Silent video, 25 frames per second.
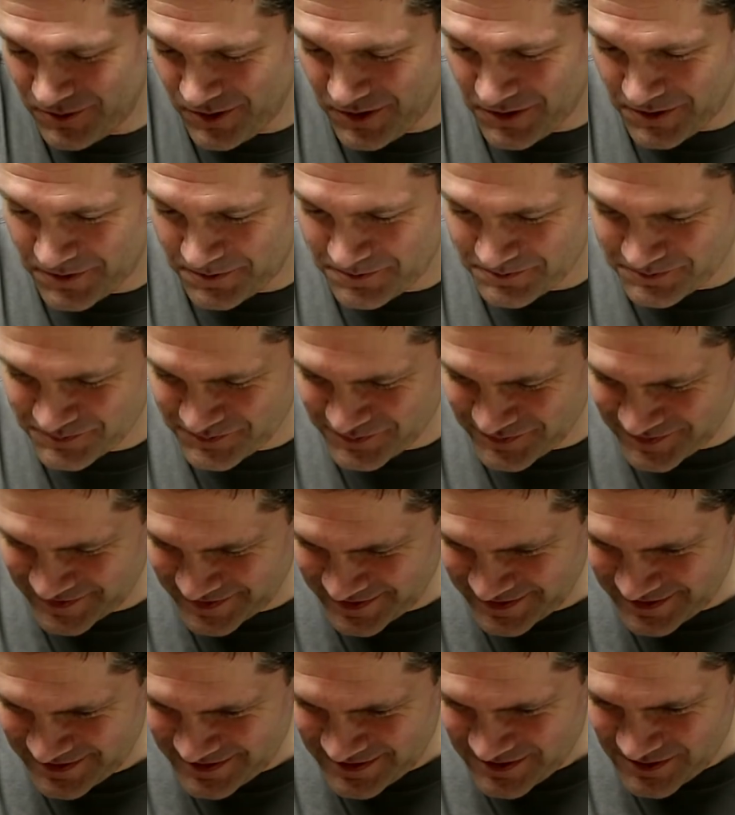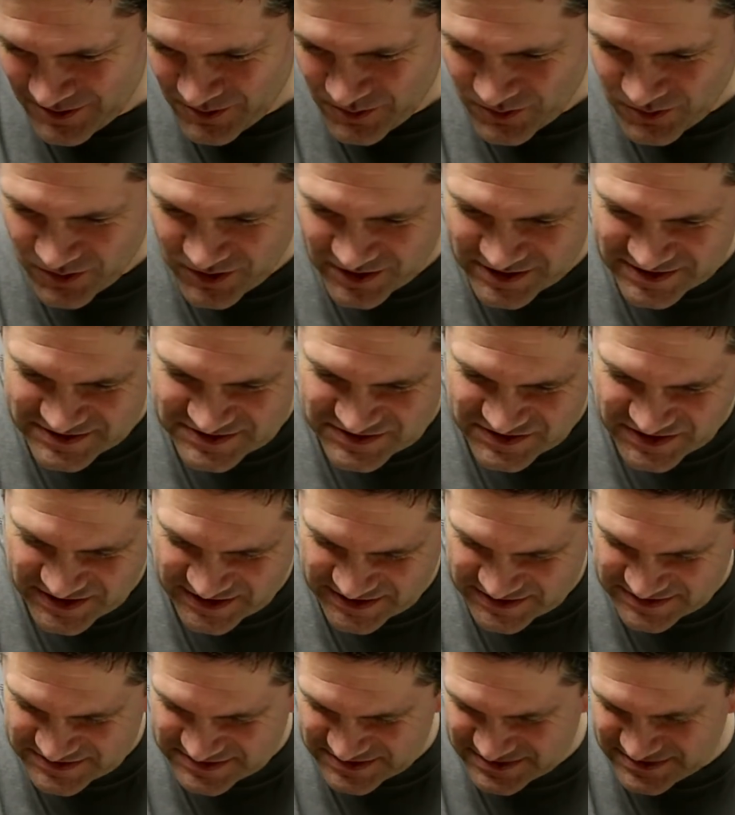whoa, what is
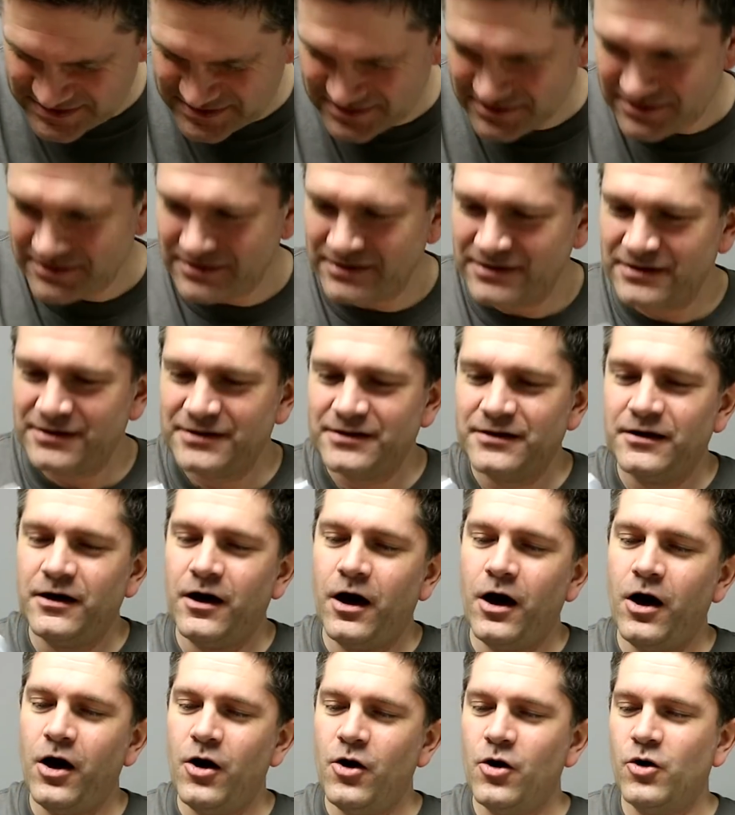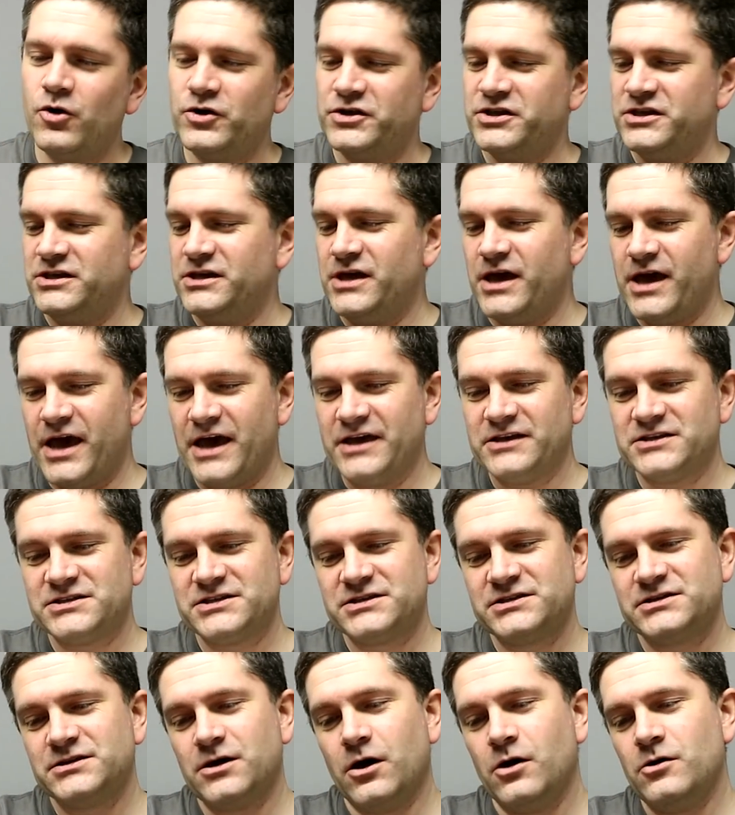this? Oh,
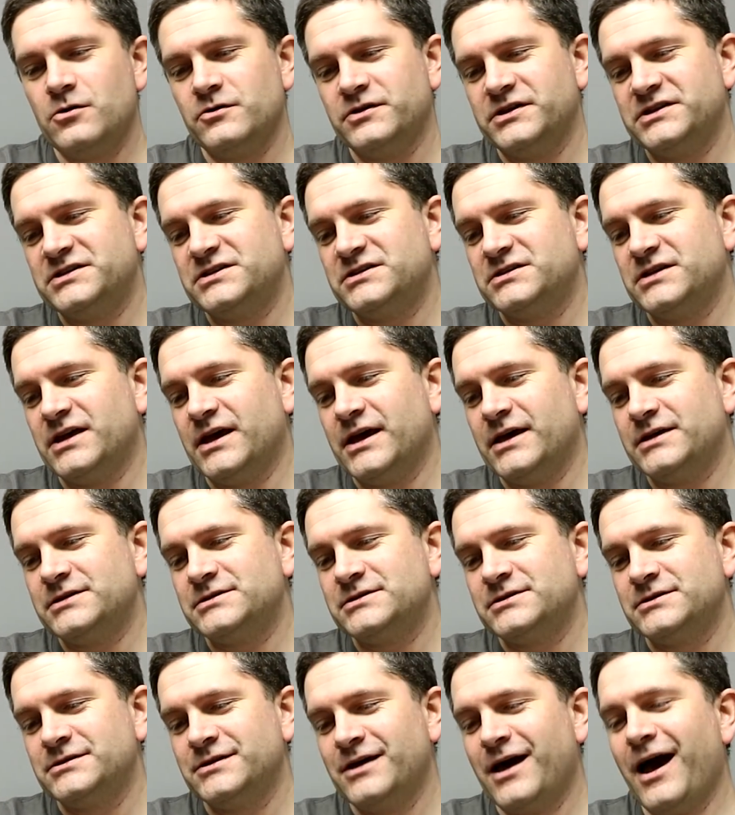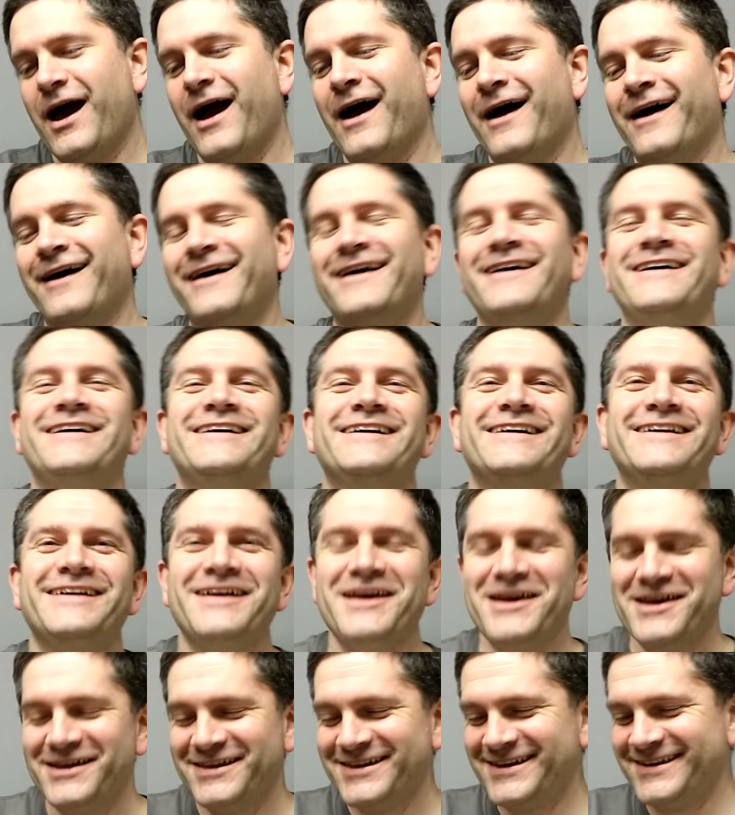yes. Oh, this says, ha!
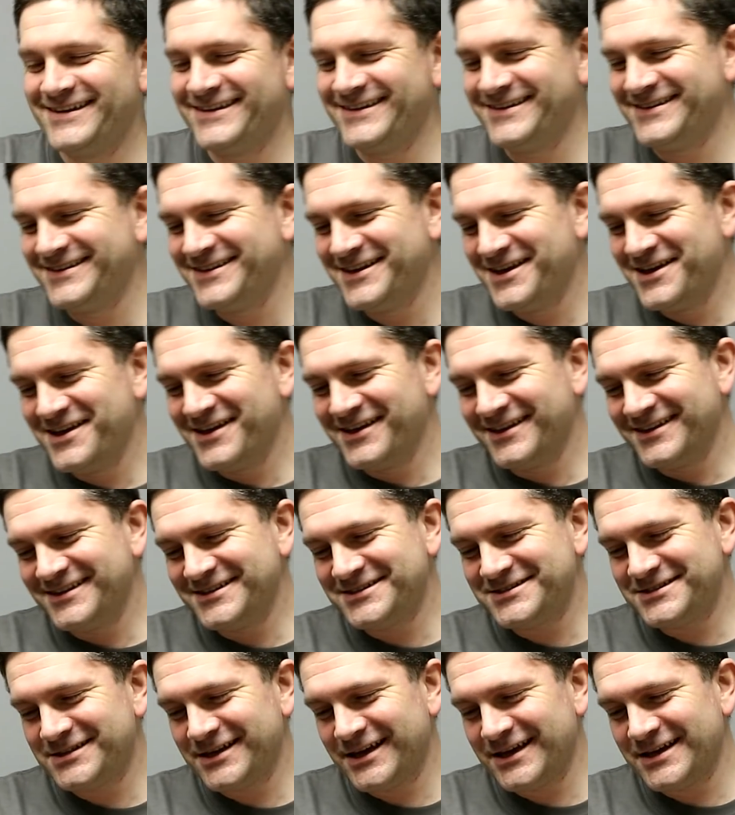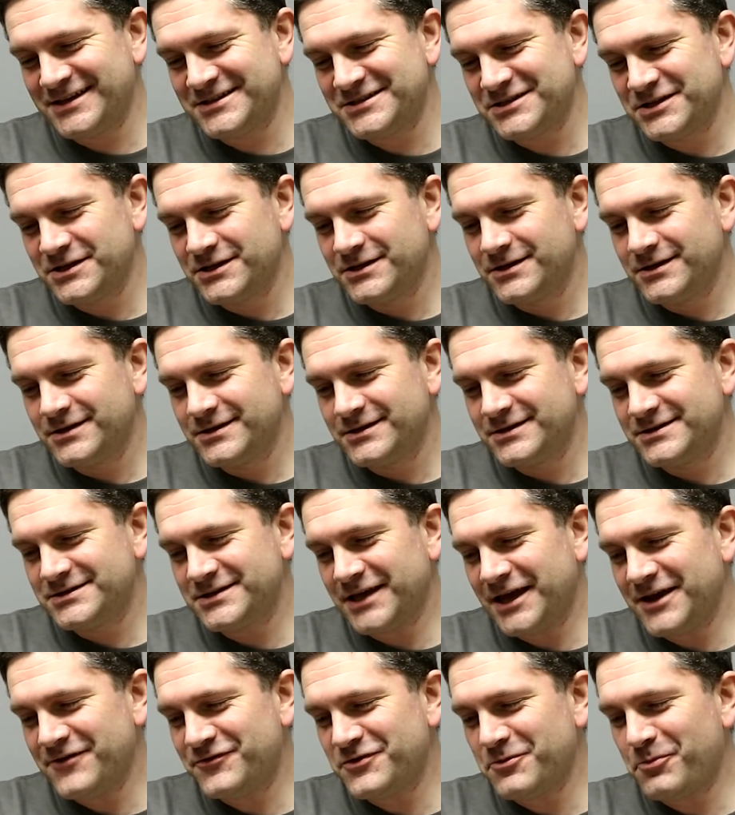It says,
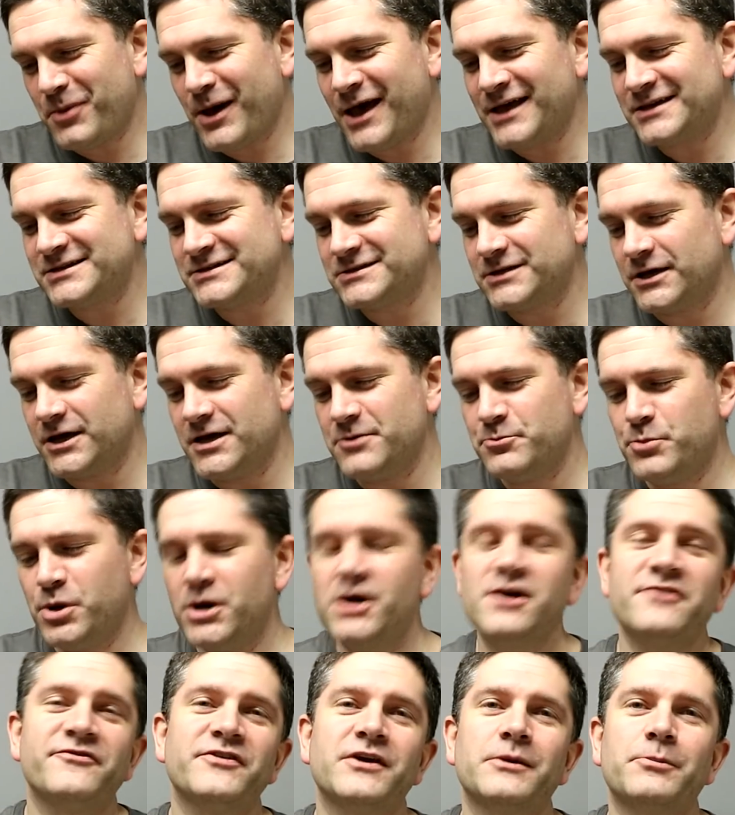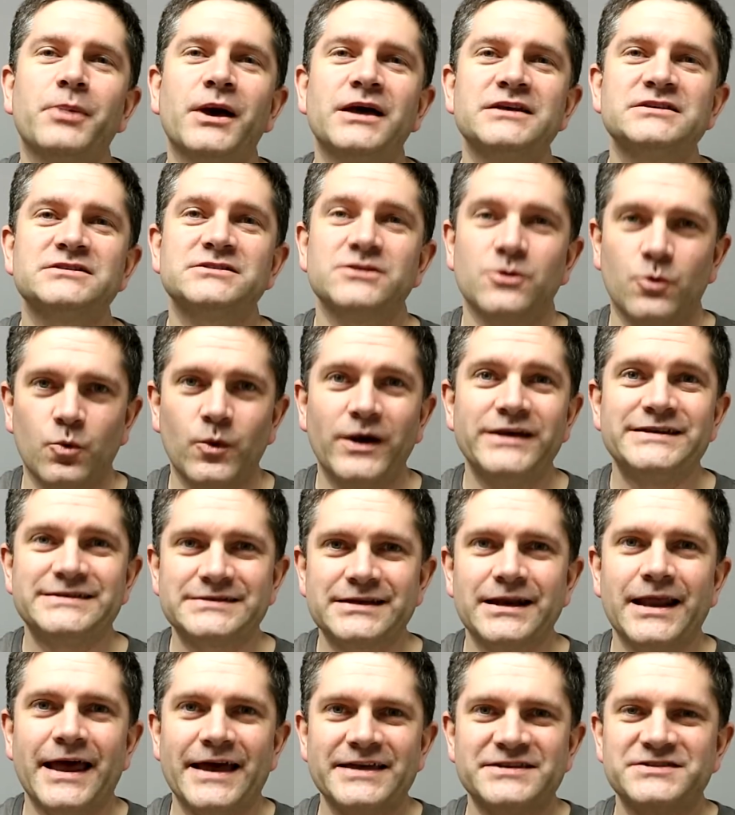save the pasta, imperfect pasta,
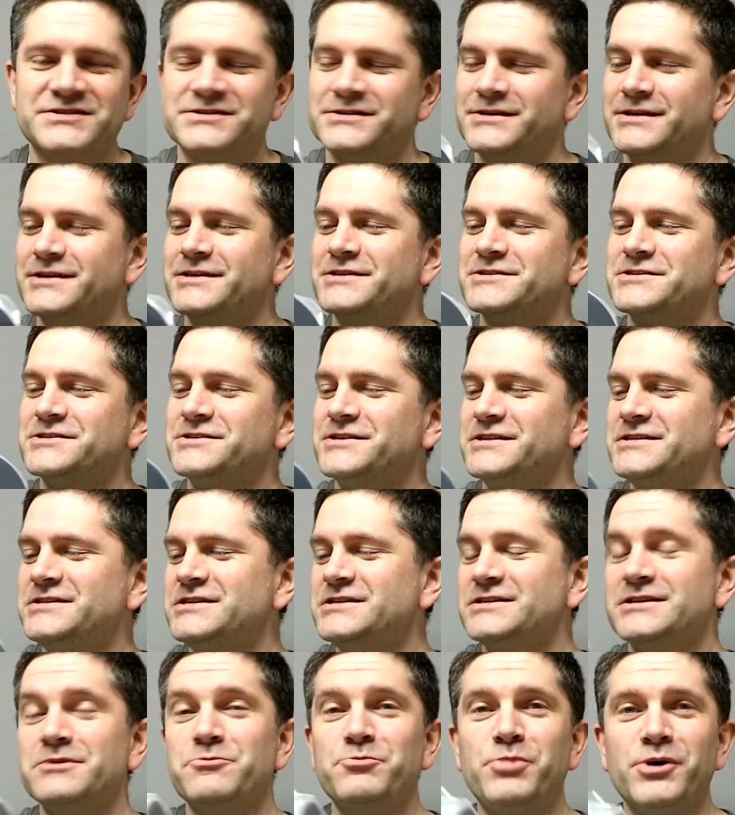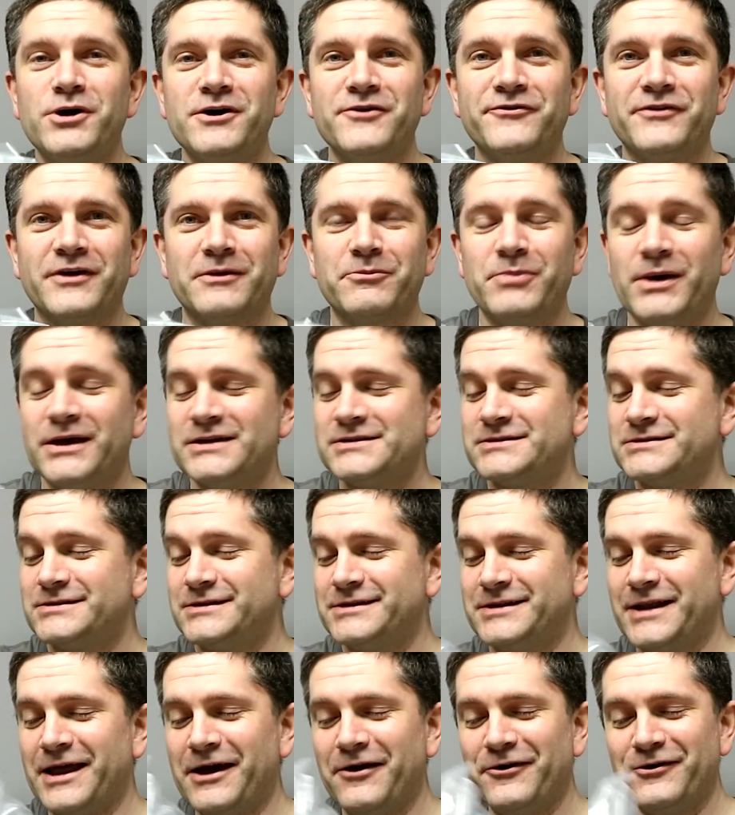waste less. So this is imperfect
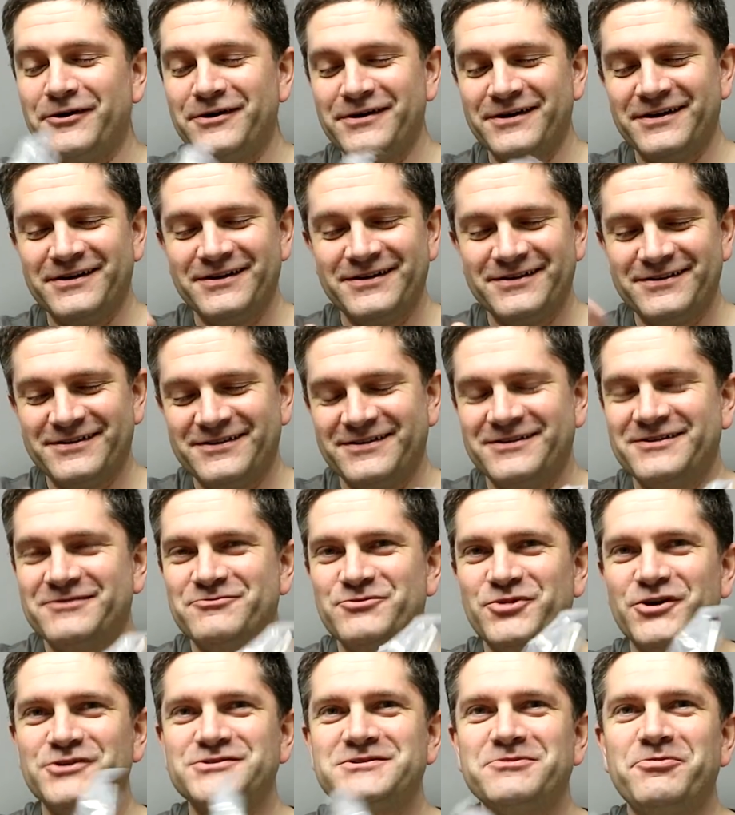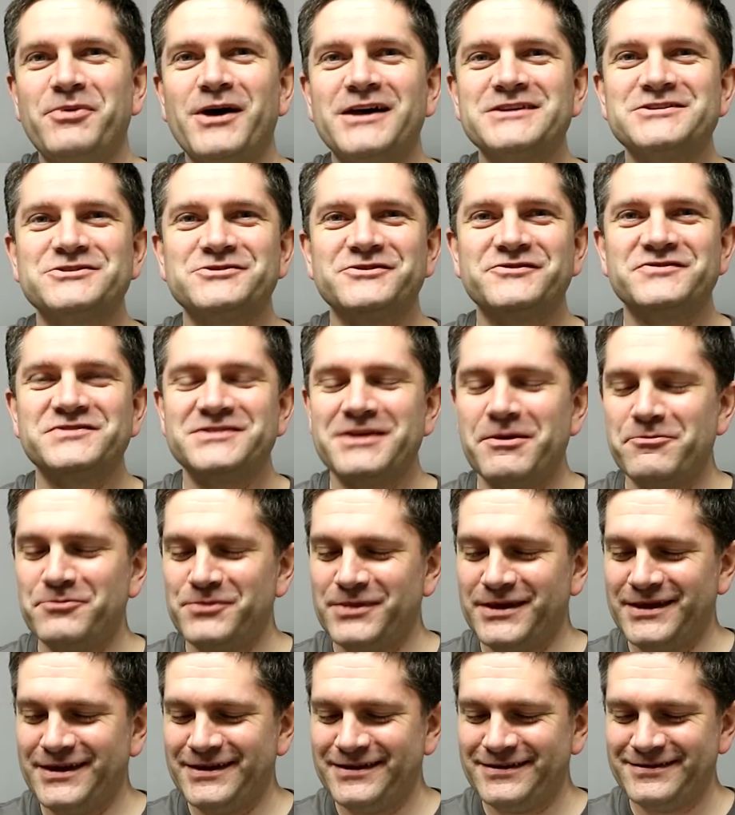pasta. Now, Proto-Pasta have sent
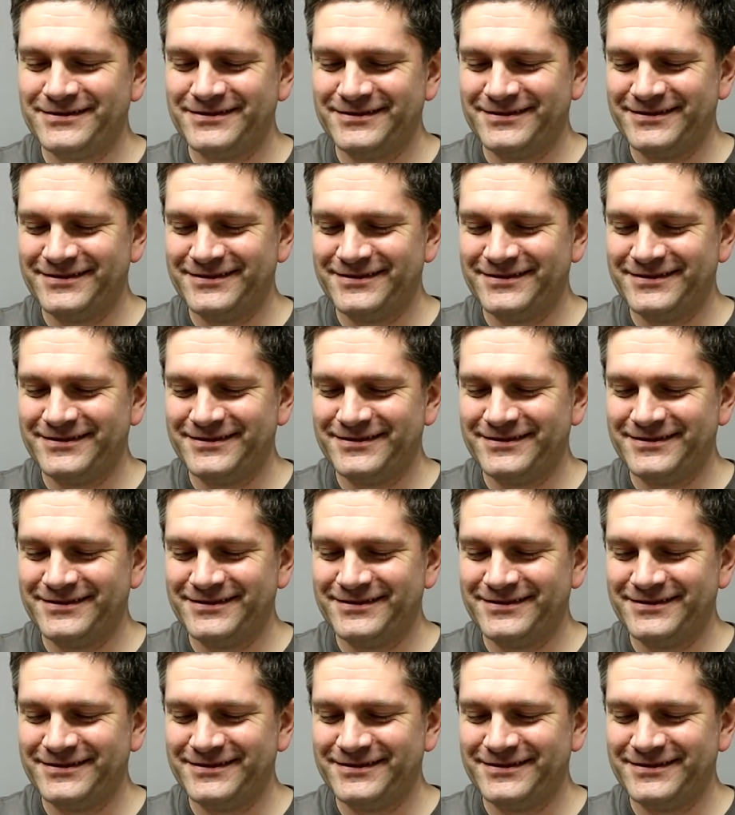me